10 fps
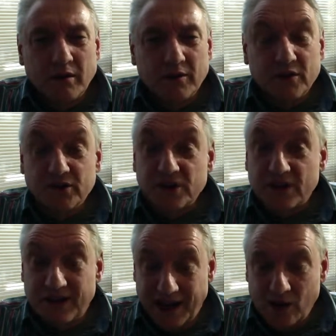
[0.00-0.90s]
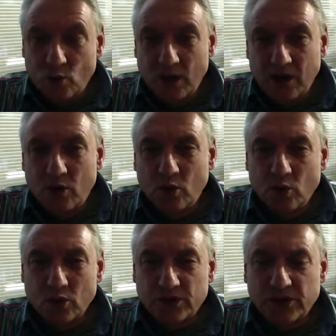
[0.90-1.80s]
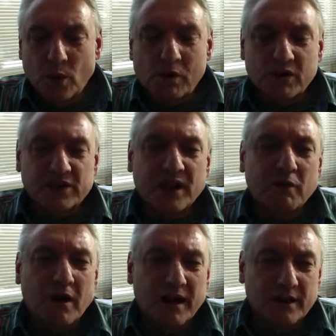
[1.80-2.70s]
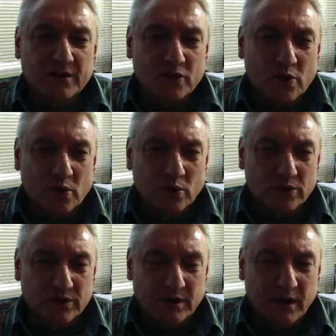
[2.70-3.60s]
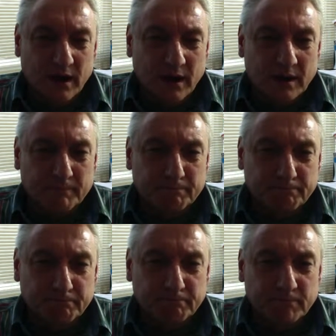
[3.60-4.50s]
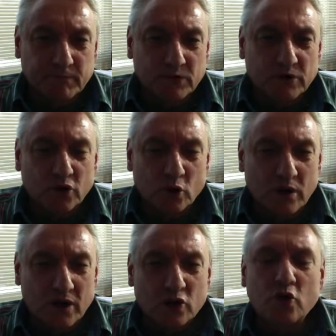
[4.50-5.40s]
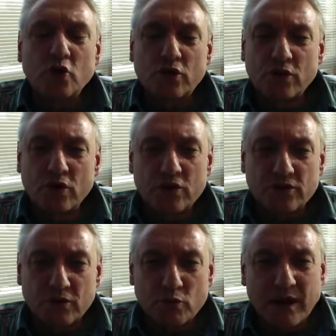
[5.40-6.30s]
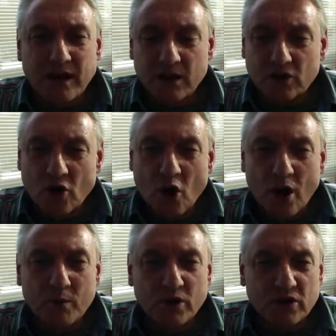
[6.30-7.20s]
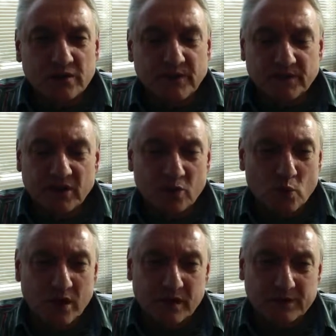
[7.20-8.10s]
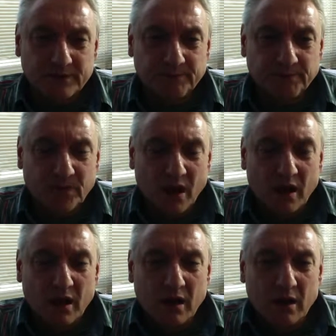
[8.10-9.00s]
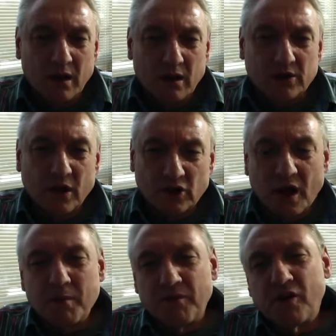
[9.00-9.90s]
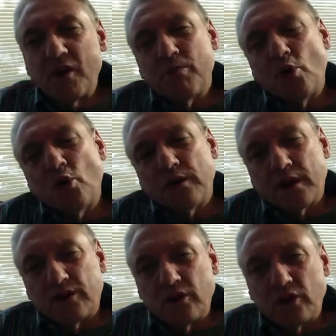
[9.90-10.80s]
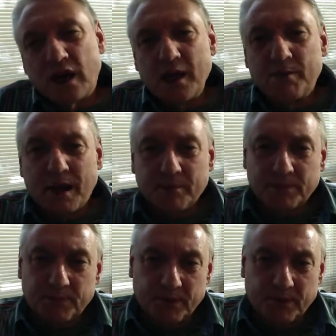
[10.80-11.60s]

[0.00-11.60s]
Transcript: this is a 10-week course, so we're accelerating this course to do it in 2/3 the regular time, which is 15 weeks. So it's going to be very important that you keep up